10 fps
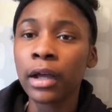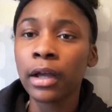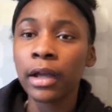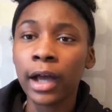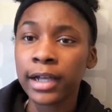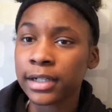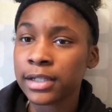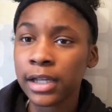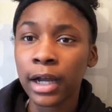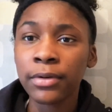as I
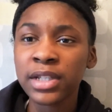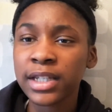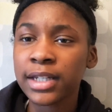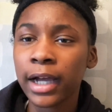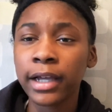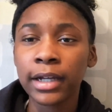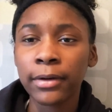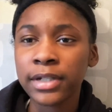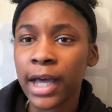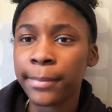said, I was excited, I
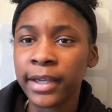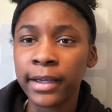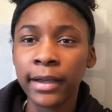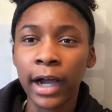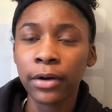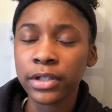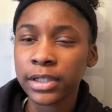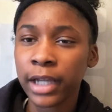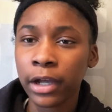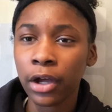was happy, I got to
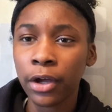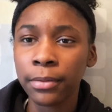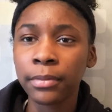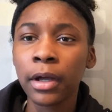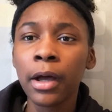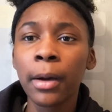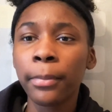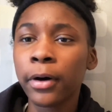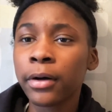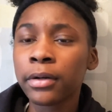stay home.
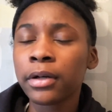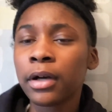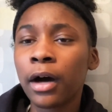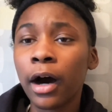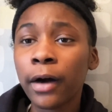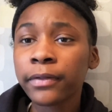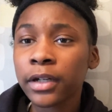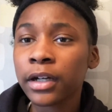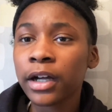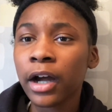But
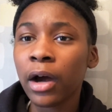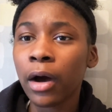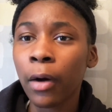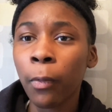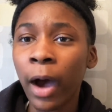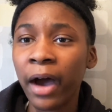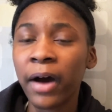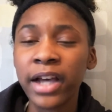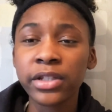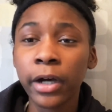after a while,
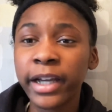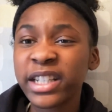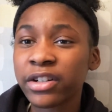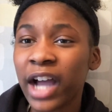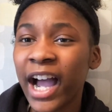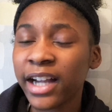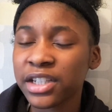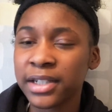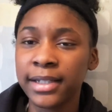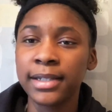I started to
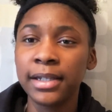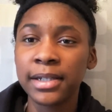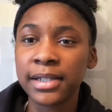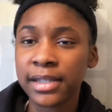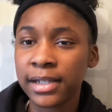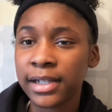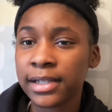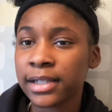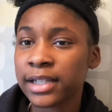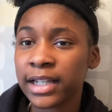actually see the
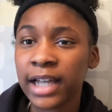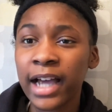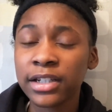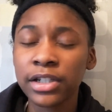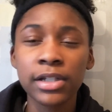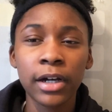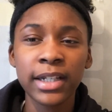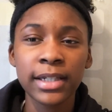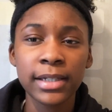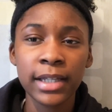statistics. I actually started
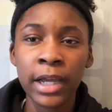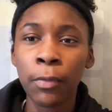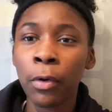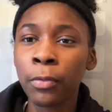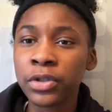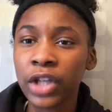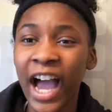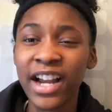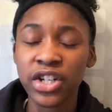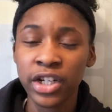to see what was
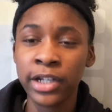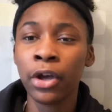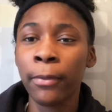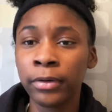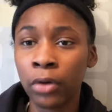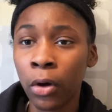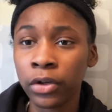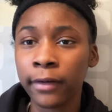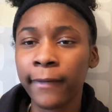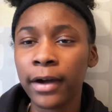actually going on
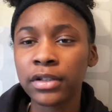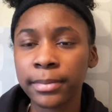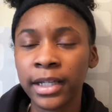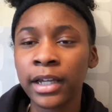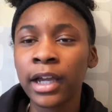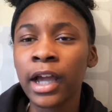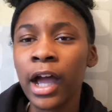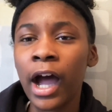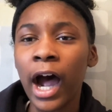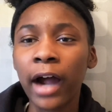around me.
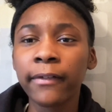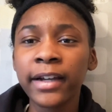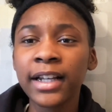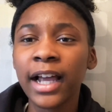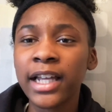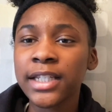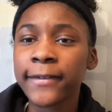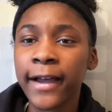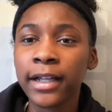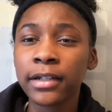I realized
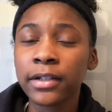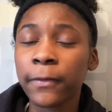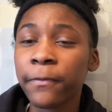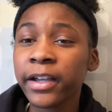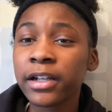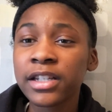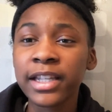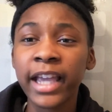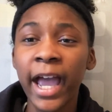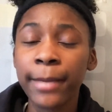that the figures
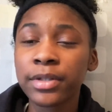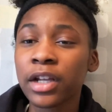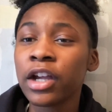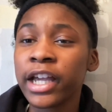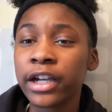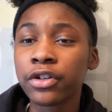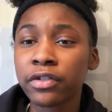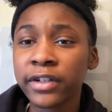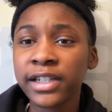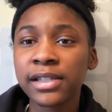kept
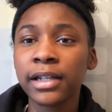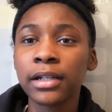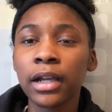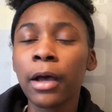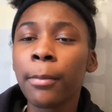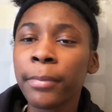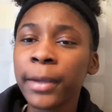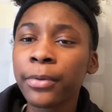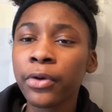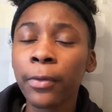increasing.
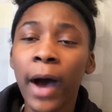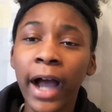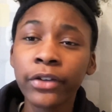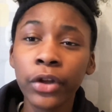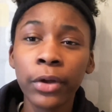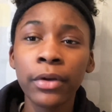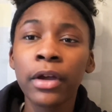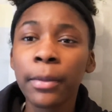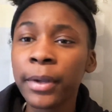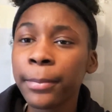People who I know,
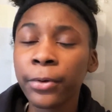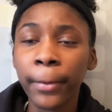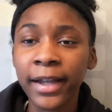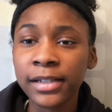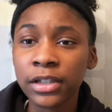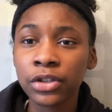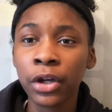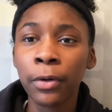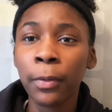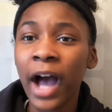people who I didn't
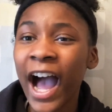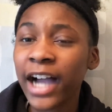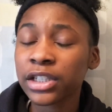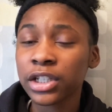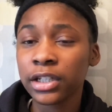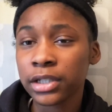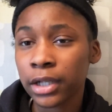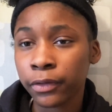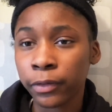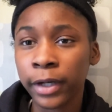know, were actually
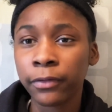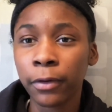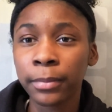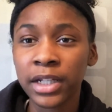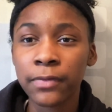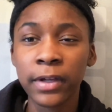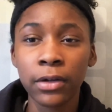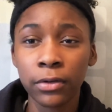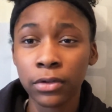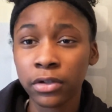suffering from this thing
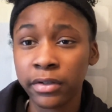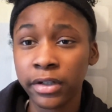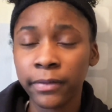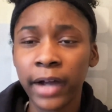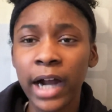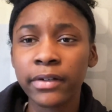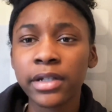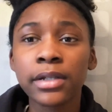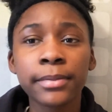called coronavirus.